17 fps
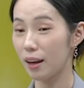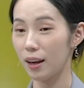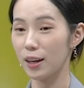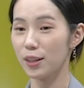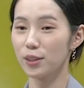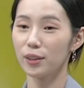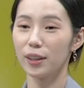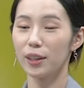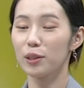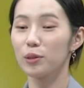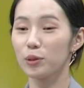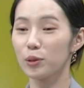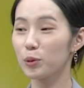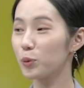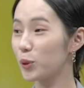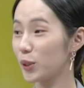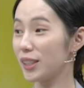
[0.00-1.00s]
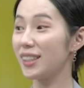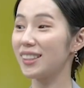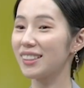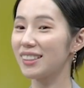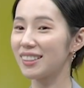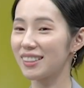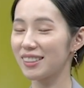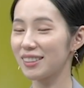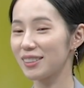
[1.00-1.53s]
Actually, who
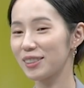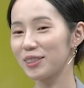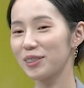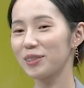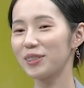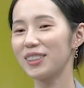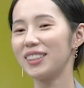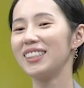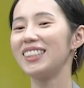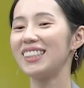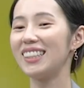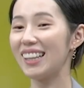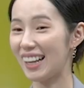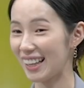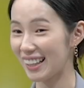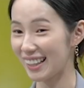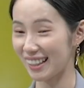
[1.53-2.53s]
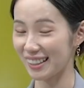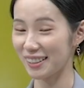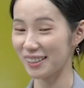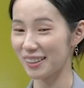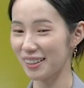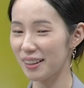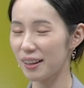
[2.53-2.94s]
would like it?